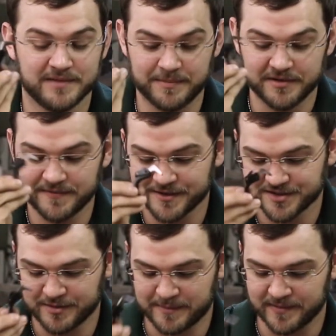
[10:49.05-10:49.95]
keeping your fingers
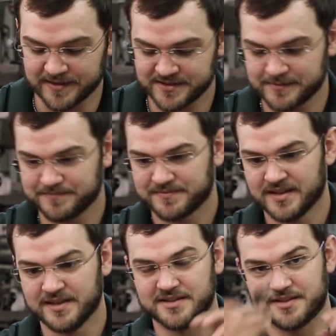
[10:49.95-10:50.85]
in the right place.
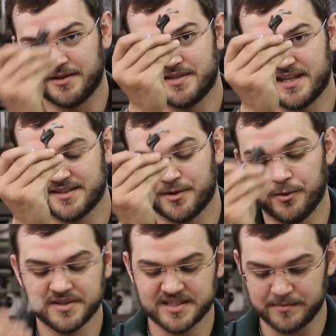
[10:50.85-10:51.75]
So you take this
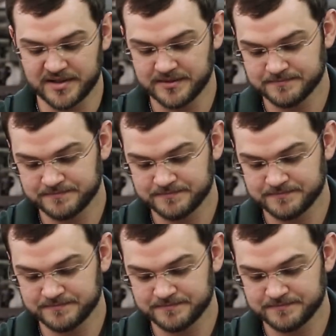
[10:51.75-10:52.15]
whole assembly,